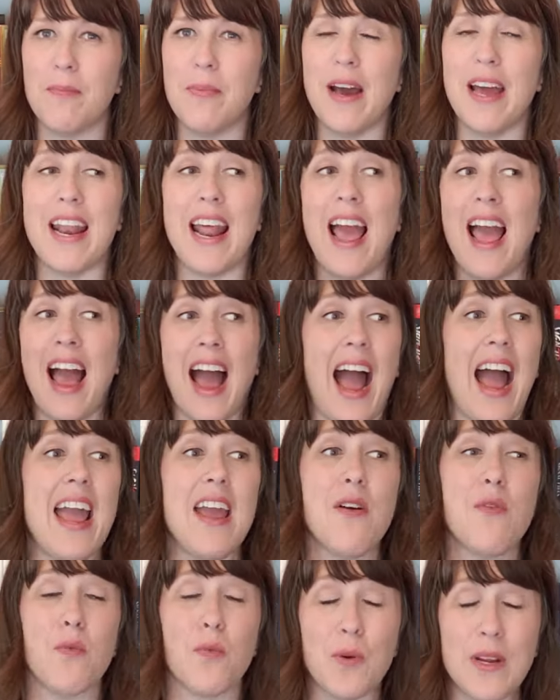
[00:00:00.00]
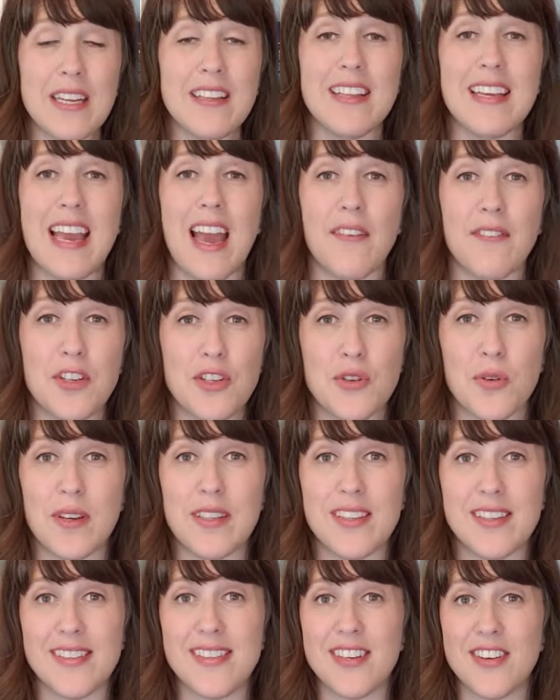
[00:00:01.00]
but I really have enjoyed
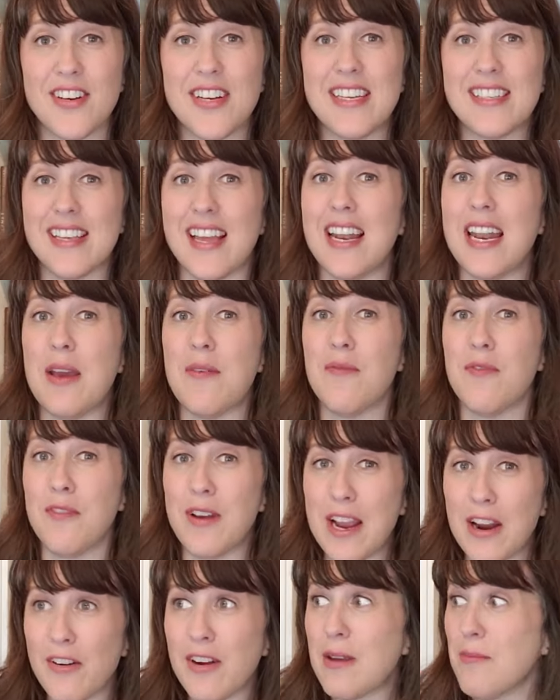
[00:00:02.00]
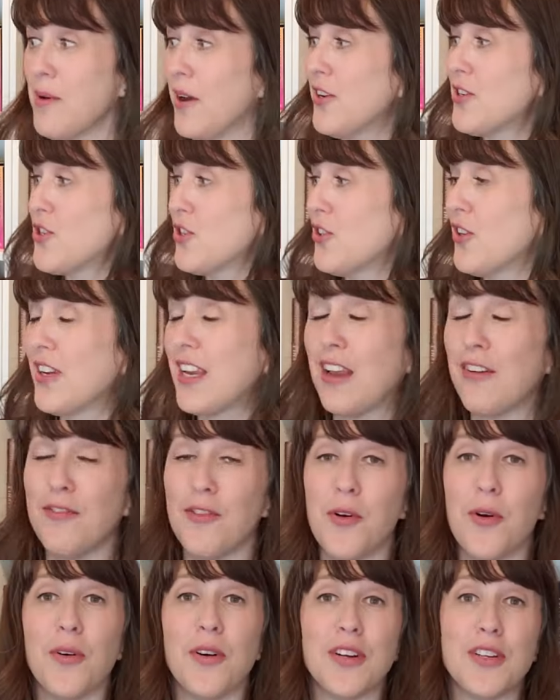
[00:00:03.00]
the series and am very much looking
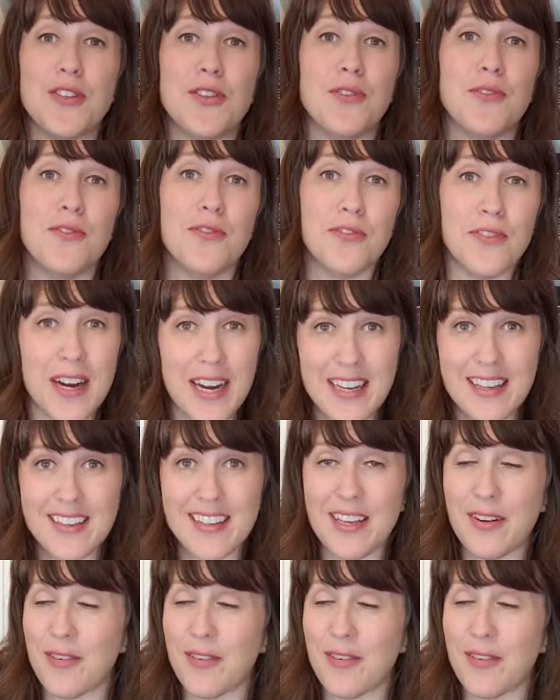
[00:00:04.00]
forward to finally